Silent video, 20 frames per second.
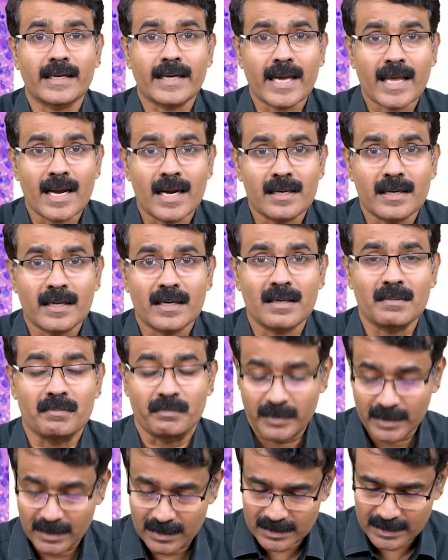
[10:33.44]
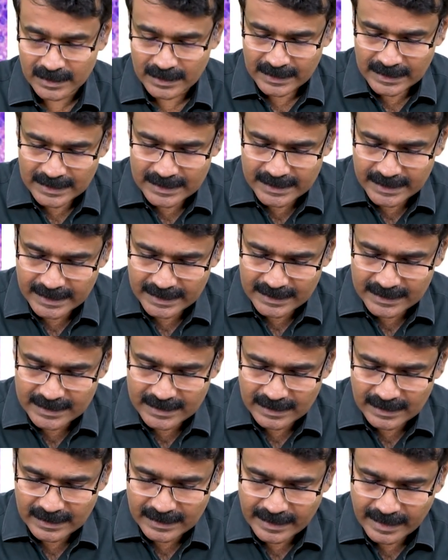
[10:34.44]
keratin pearls,
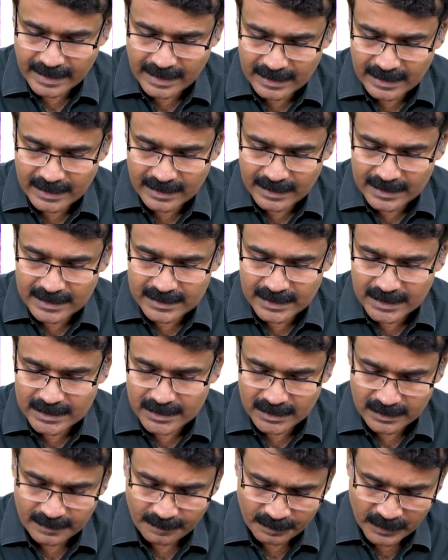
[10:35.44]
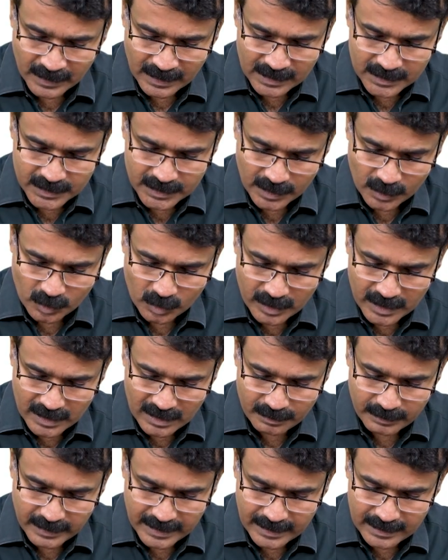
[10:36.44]
central keratinization
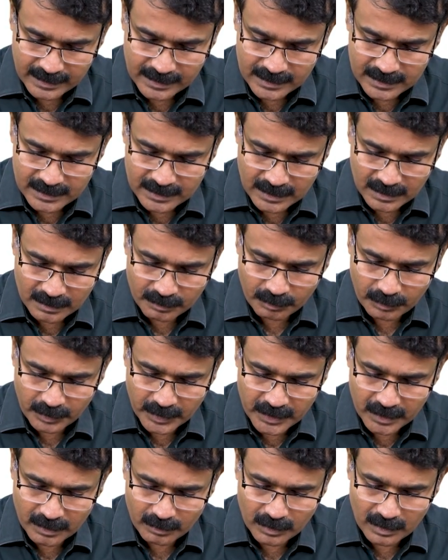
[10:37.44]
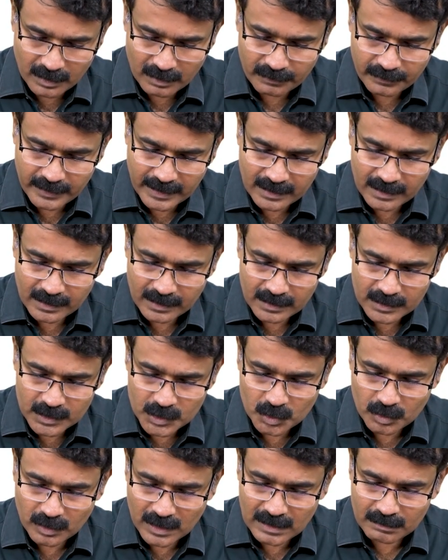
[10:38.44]
surrounded by this pleomorphic
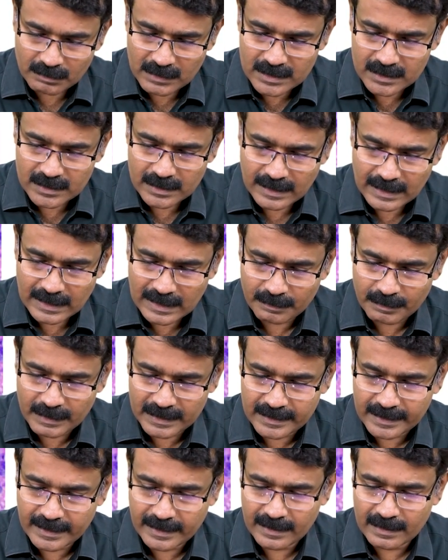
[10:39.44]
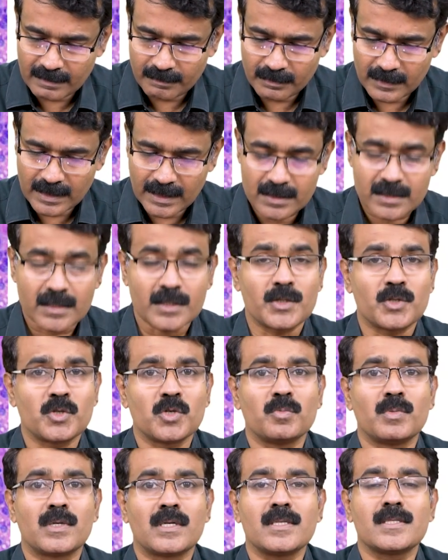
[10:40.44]
squamous epithelium. That's the
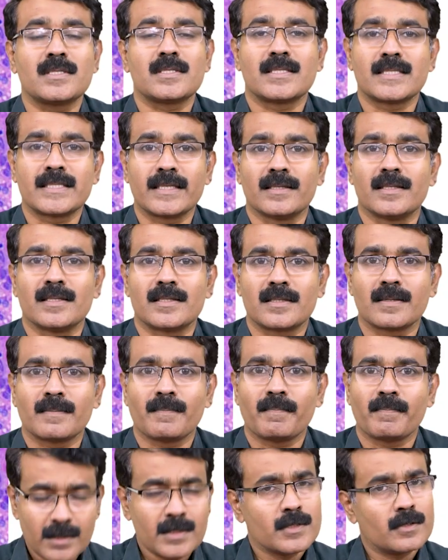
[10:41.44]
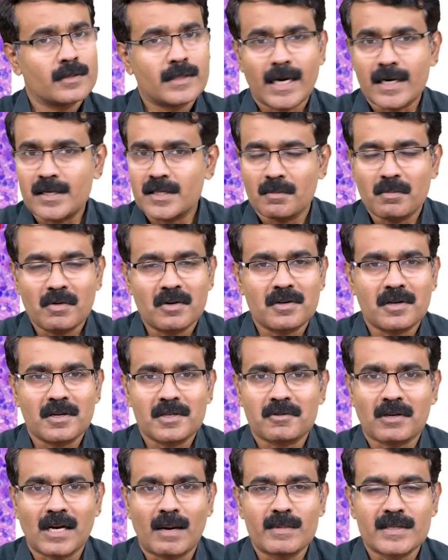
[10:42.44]
tumorous cells. So that's about
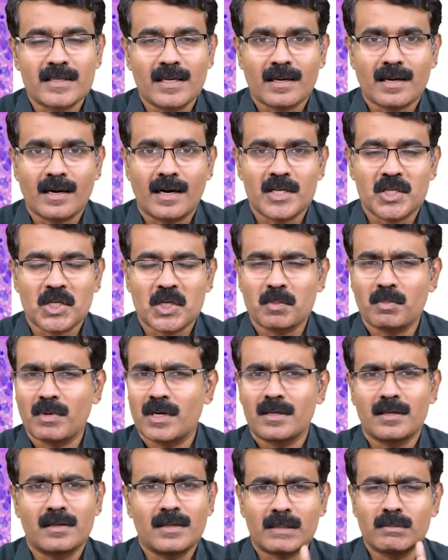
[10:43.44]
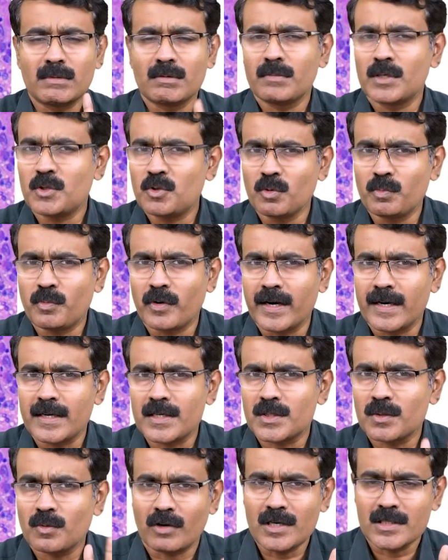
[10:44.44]
squamous cell carcinoma. Remember two
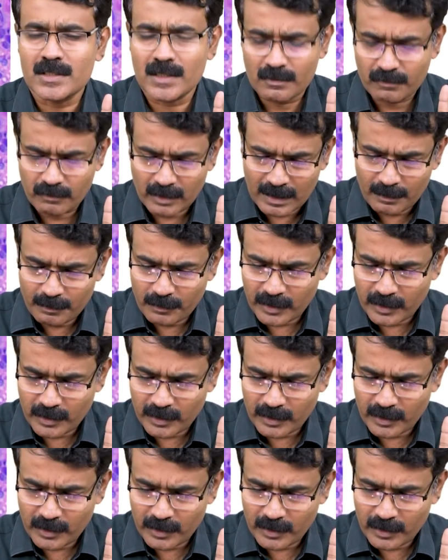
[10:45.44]
points. What is that one